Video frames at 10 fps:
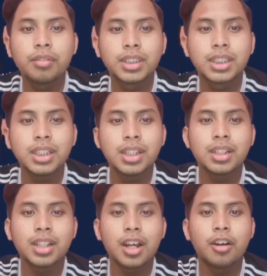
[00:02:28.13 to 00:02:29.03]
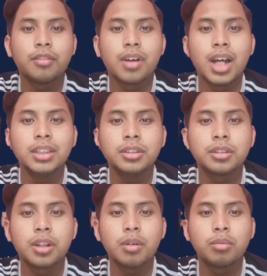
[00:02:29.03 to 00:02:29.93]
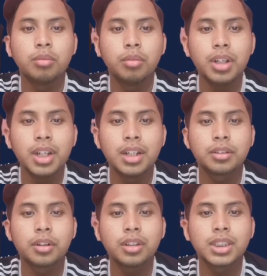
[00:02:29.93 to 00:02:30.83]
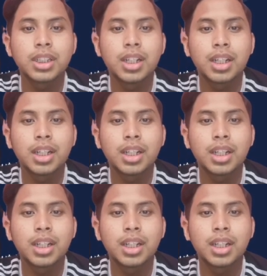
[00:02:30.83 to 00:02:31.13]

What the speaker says: certain type of isotope within rocks